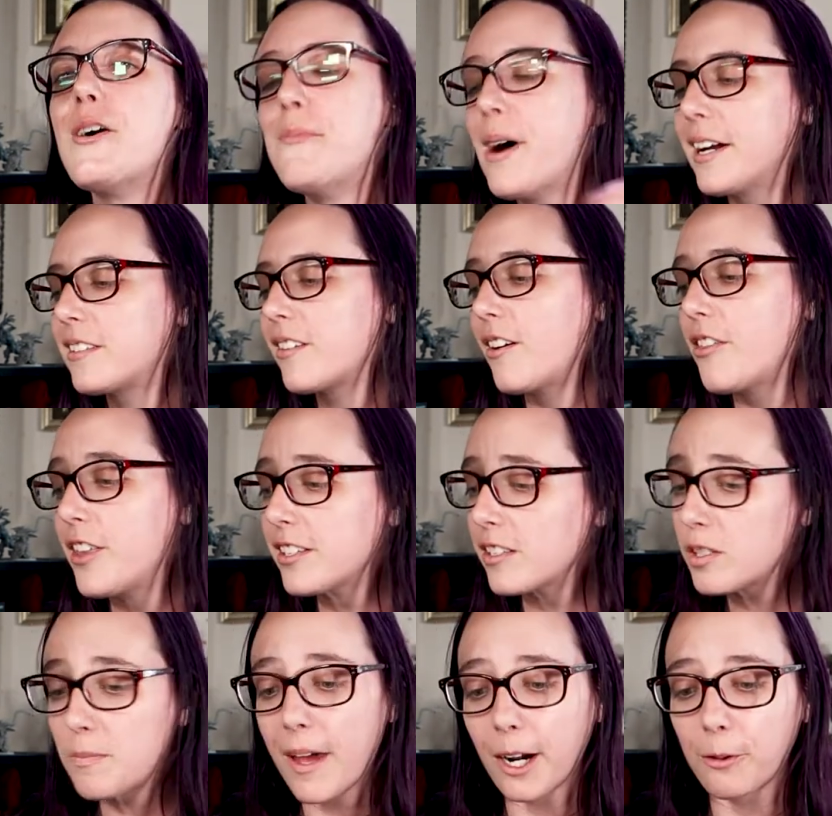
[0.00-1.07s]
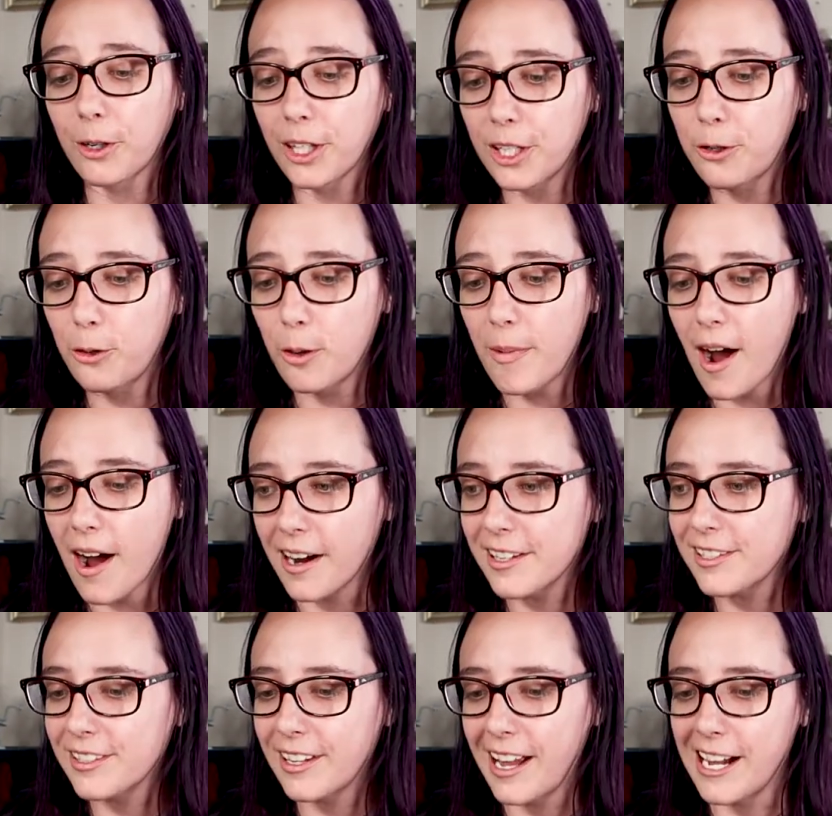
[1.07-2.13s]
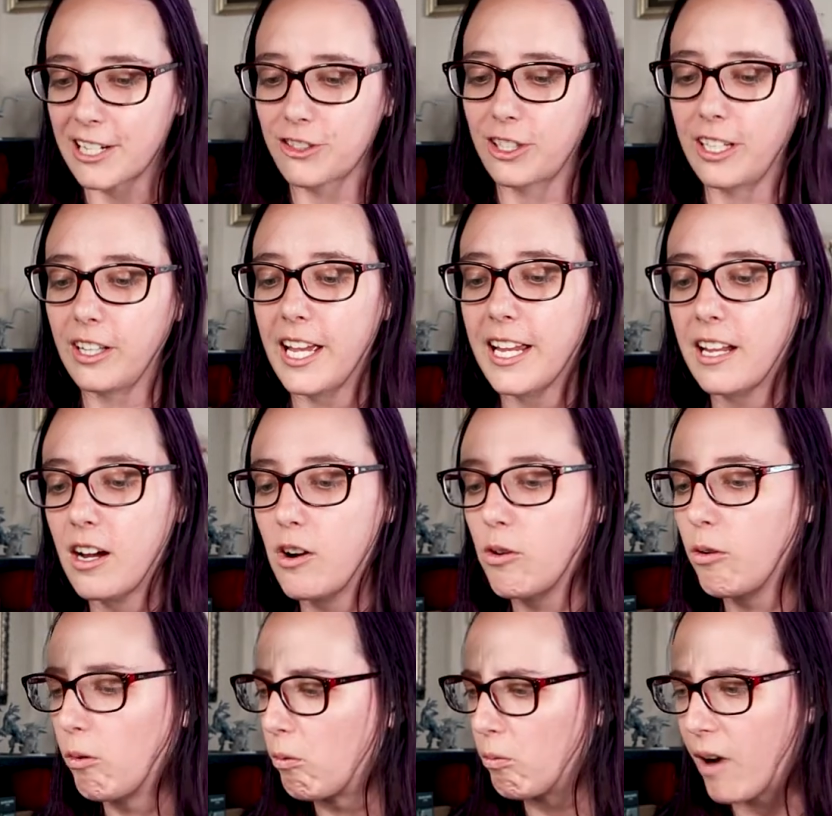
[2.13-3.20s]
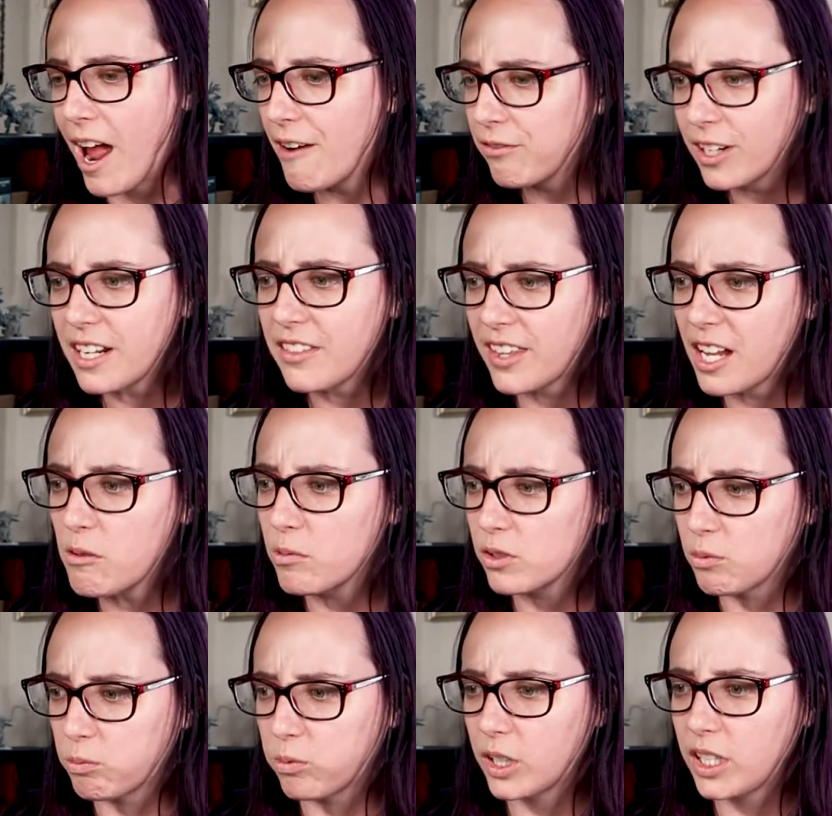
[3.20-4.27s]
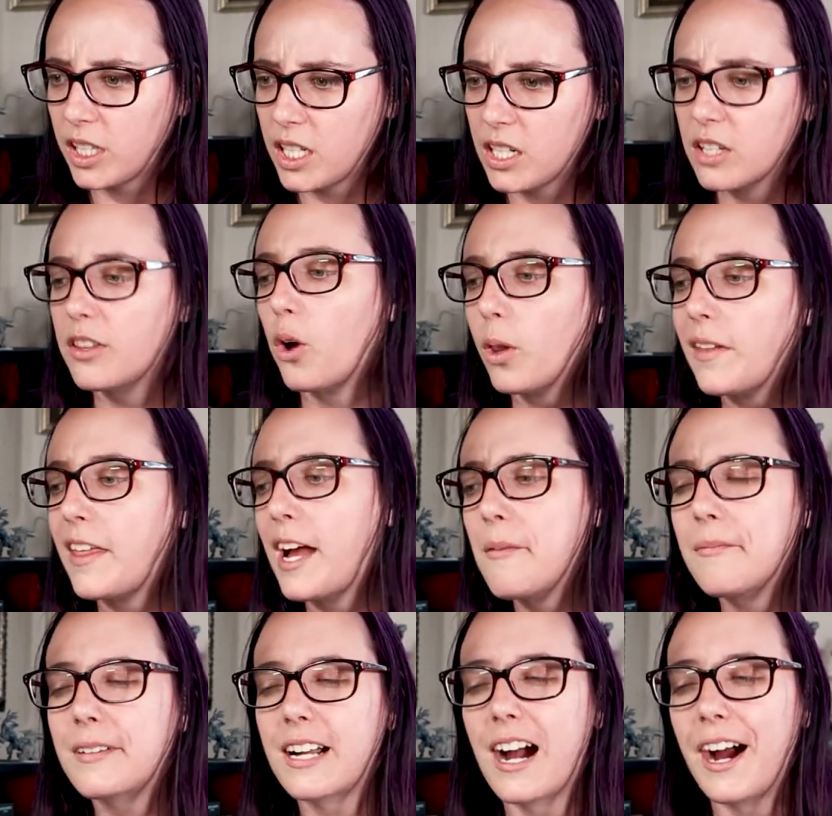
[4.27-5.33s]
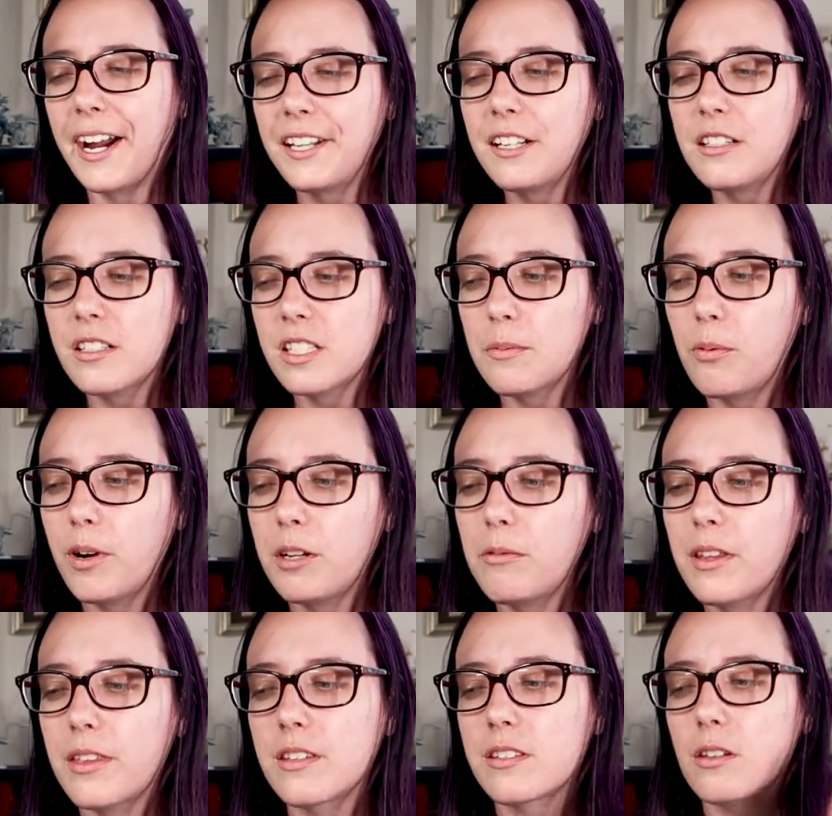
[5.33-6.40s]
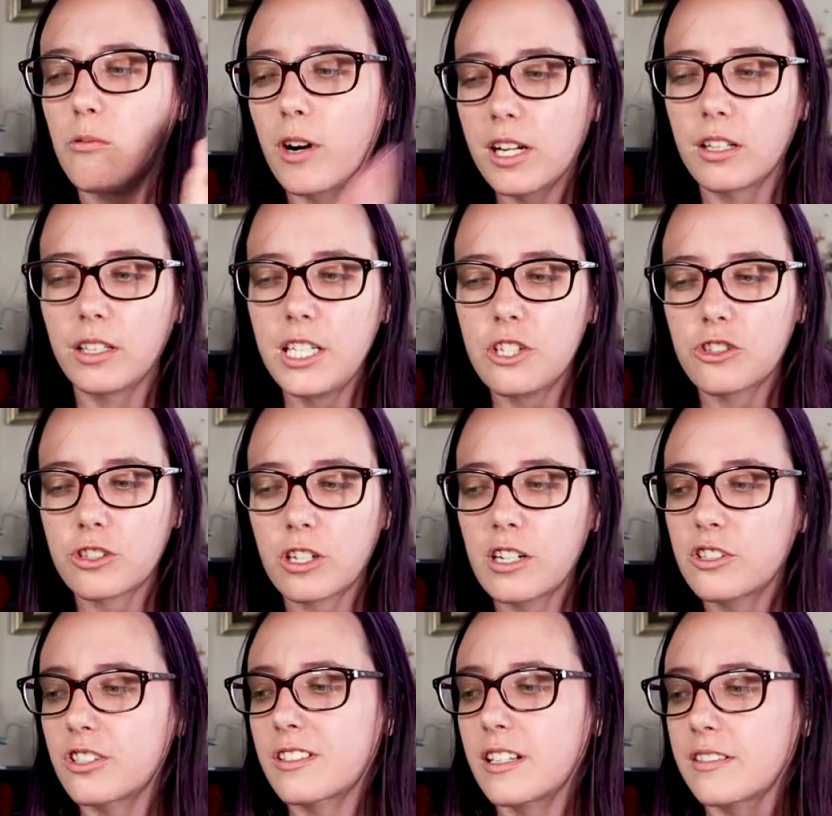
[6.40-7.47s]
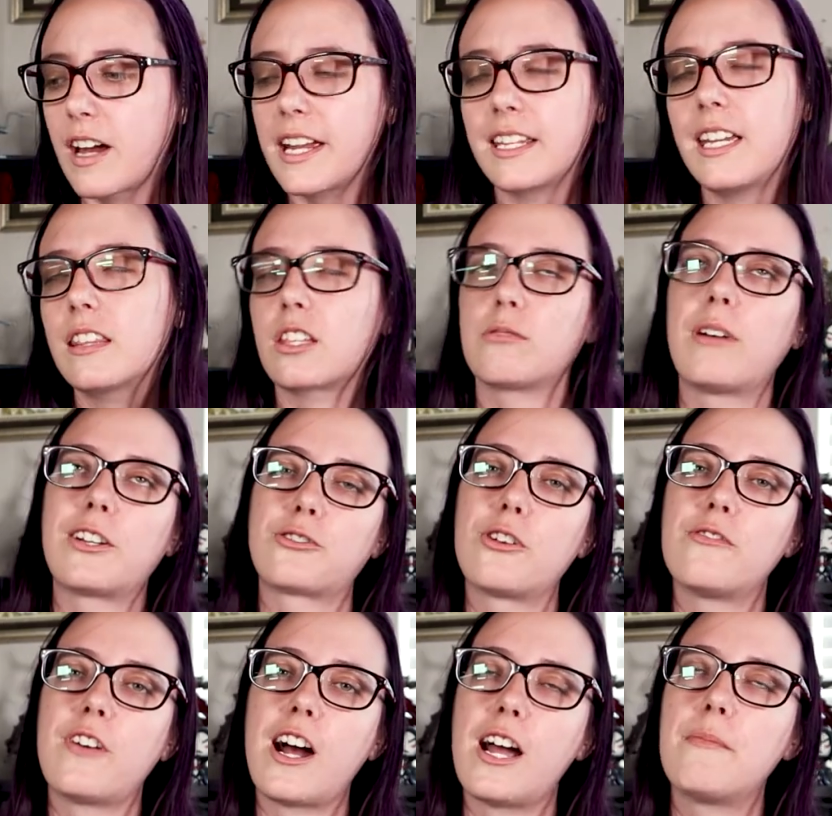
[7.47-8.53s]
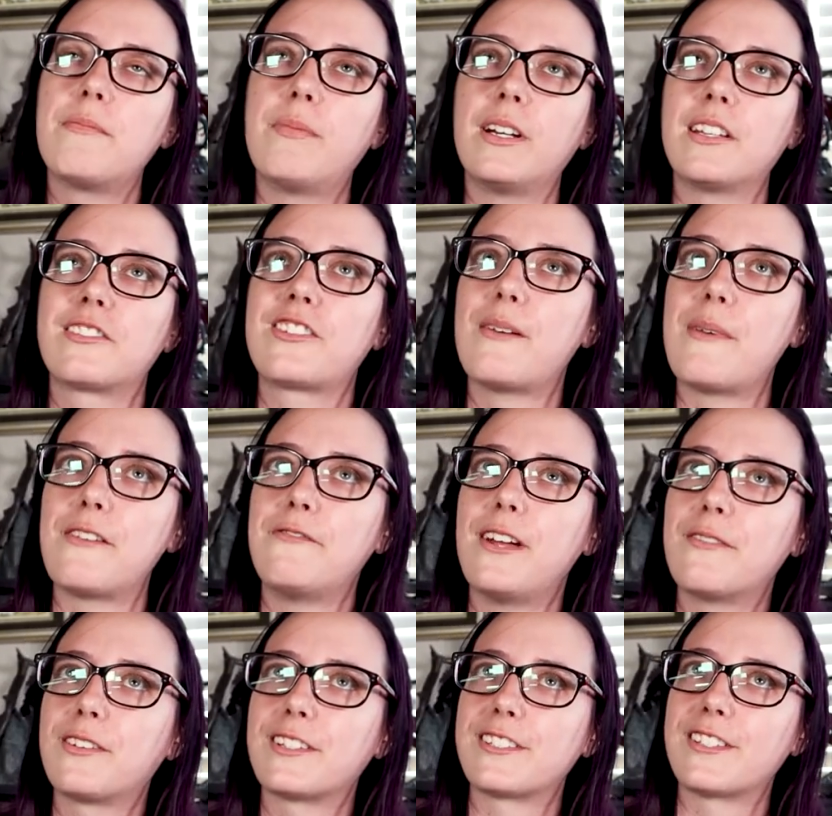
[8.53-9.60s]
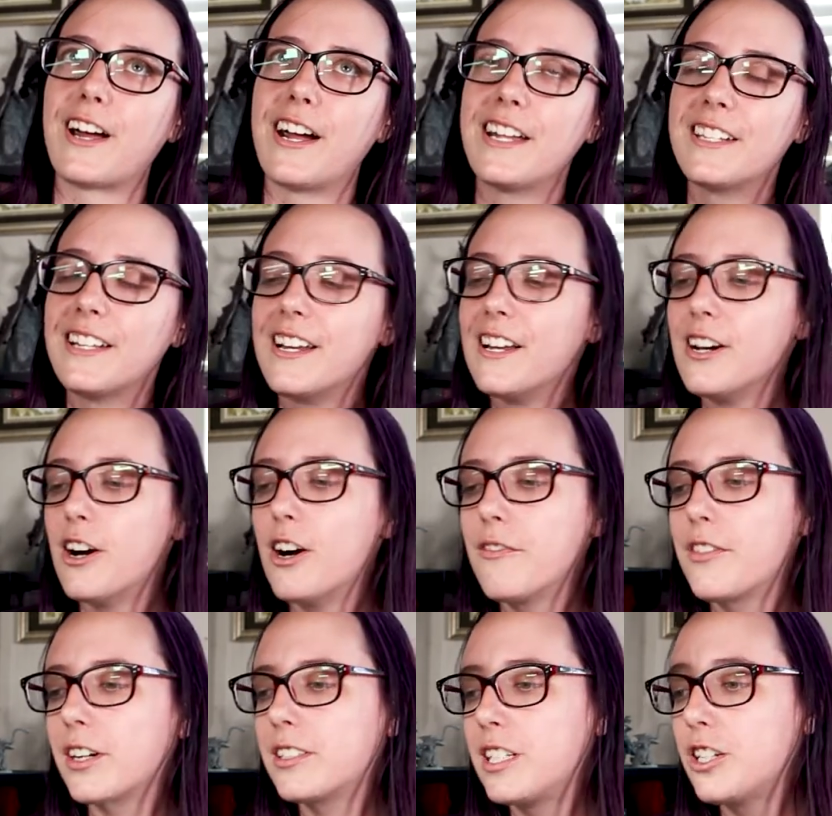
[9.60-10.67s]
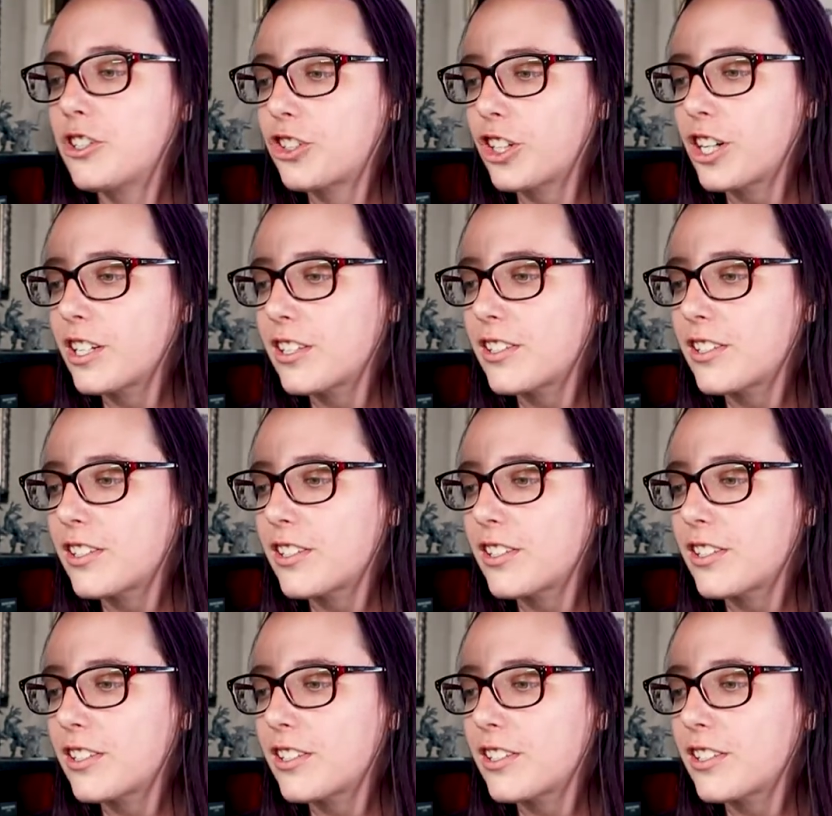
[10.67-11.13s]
But this has been a really cool box, actually. Like, everything was really good. The only thing I'm kind of disappointed with is the One Elite shirt, just because I get the retro vibe, but it's not my favorite design of their t-shirts.